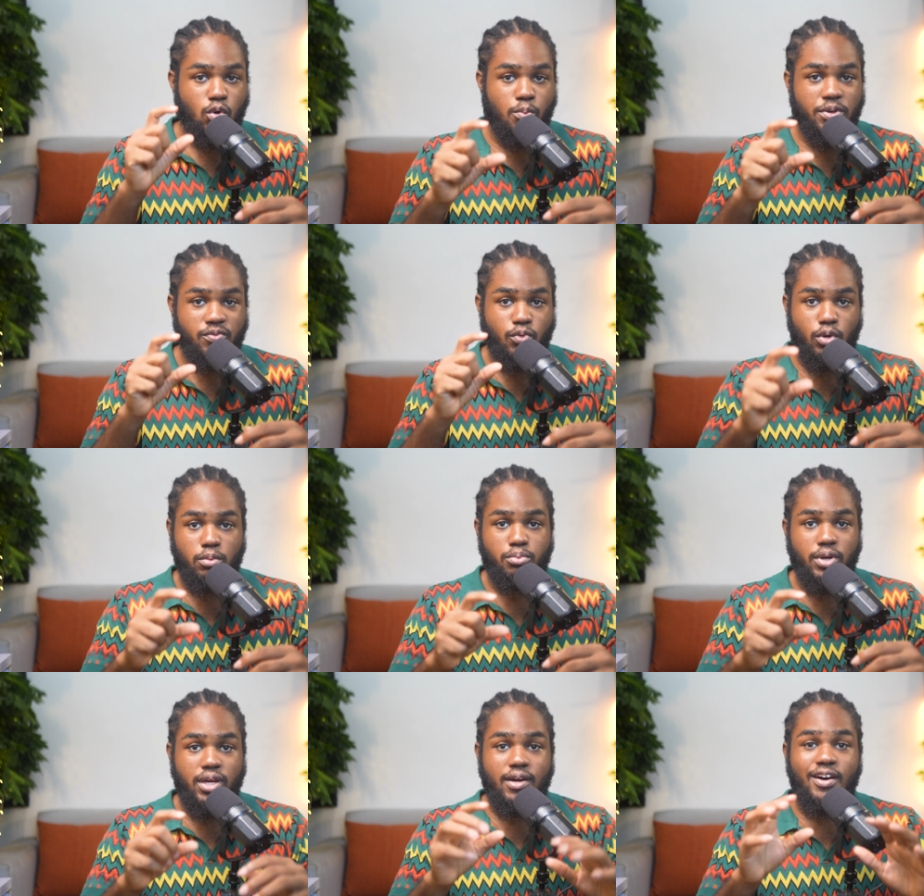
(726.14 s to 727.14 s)
hoping for a
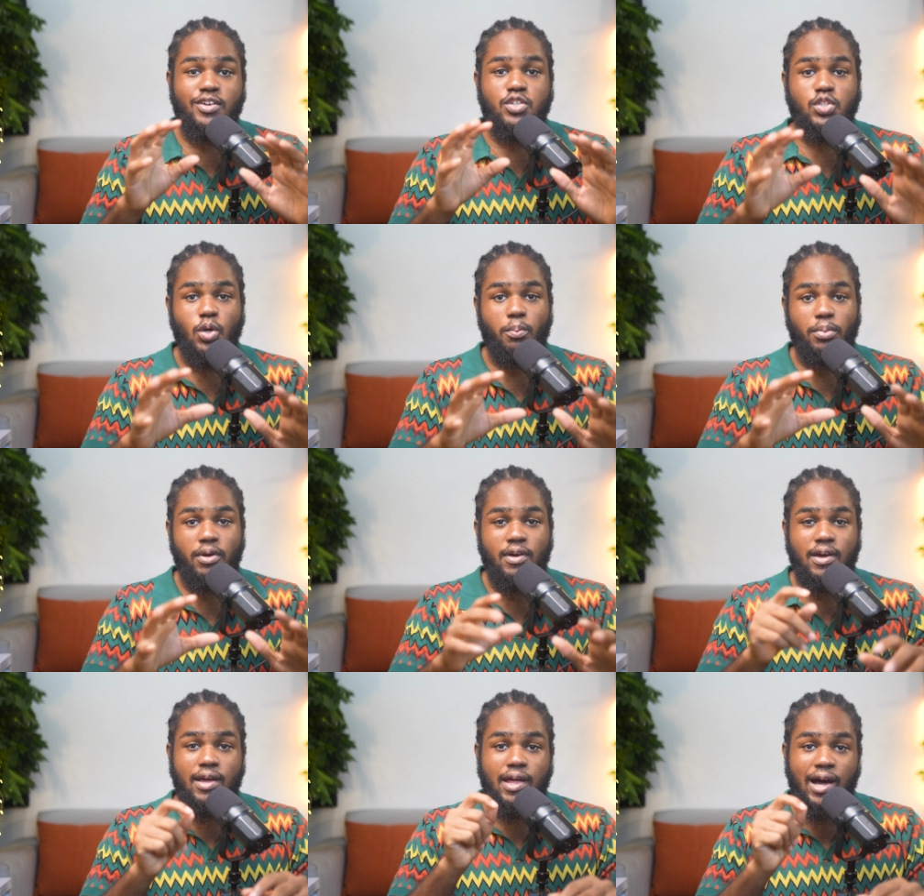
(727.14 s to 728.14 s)
break, stop.
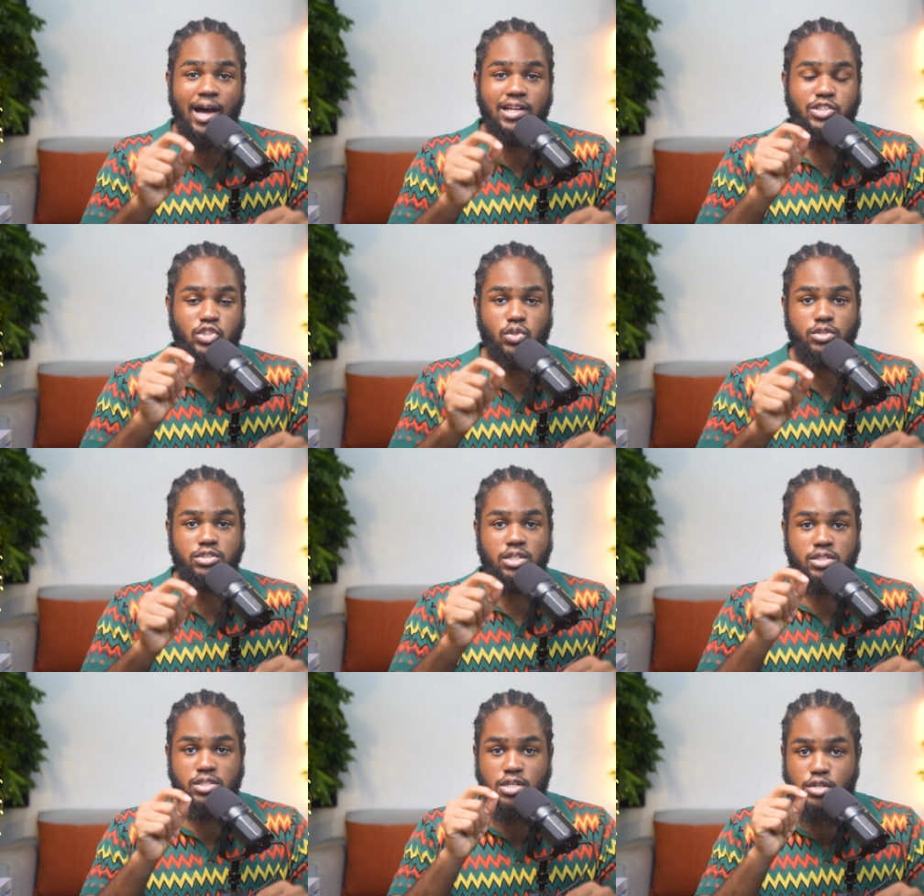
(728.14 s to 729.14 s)
Ali's
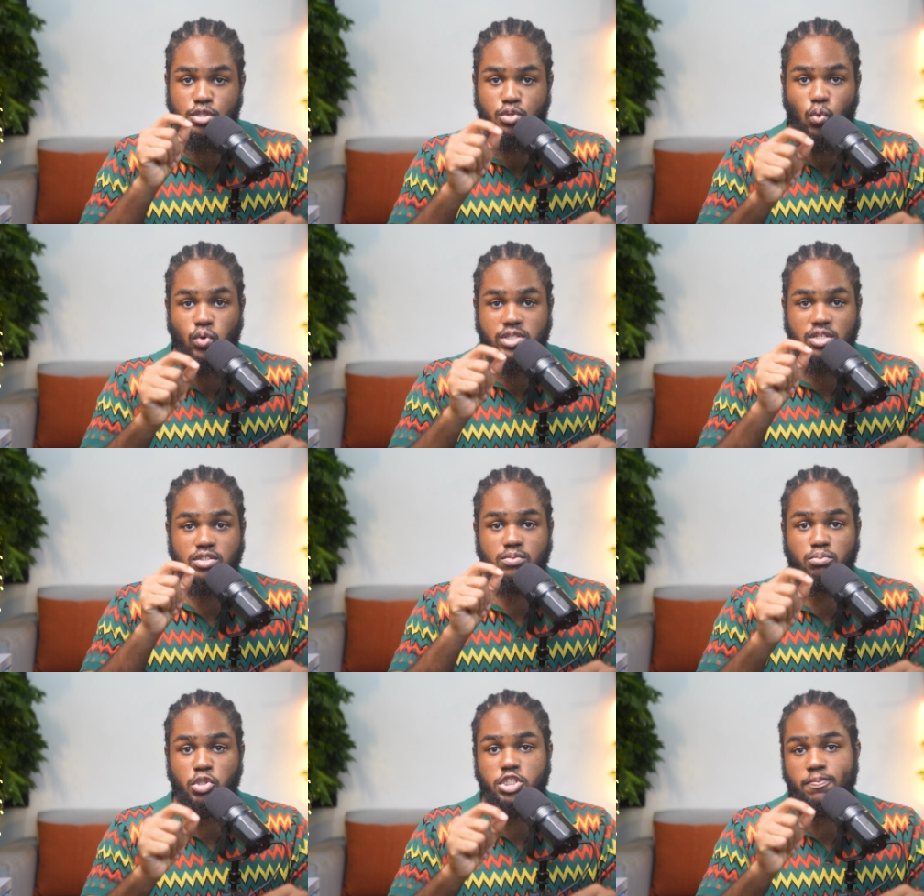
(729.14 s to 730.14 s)
success shows there's a
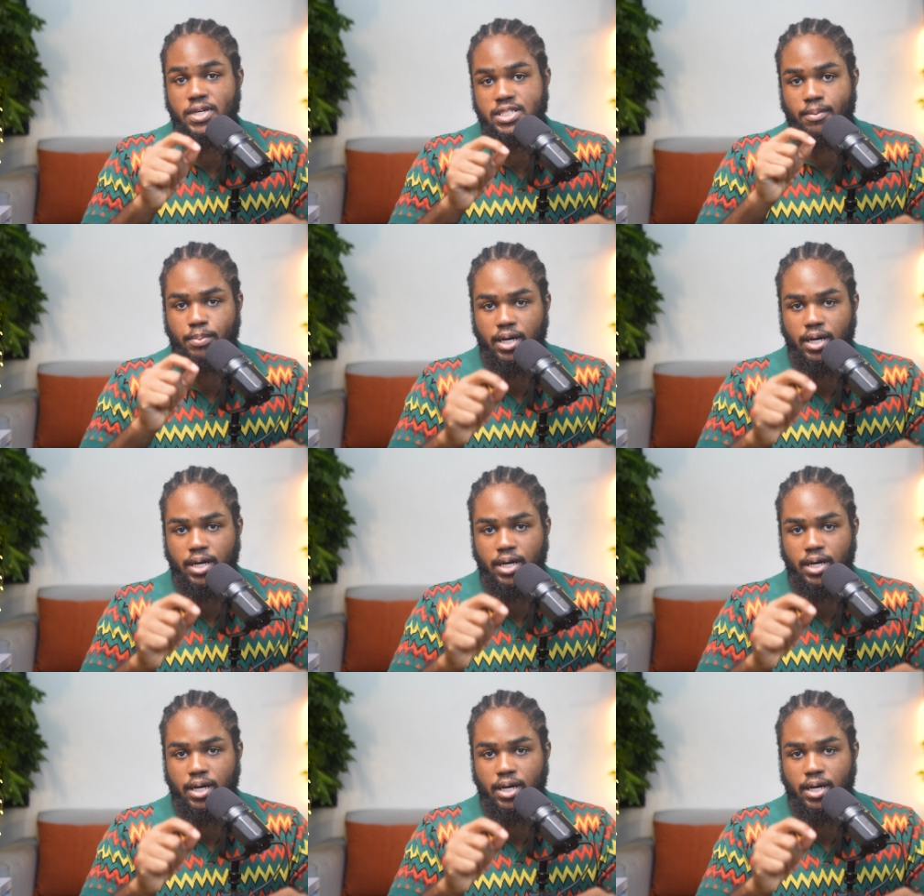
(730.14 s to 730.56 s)
much better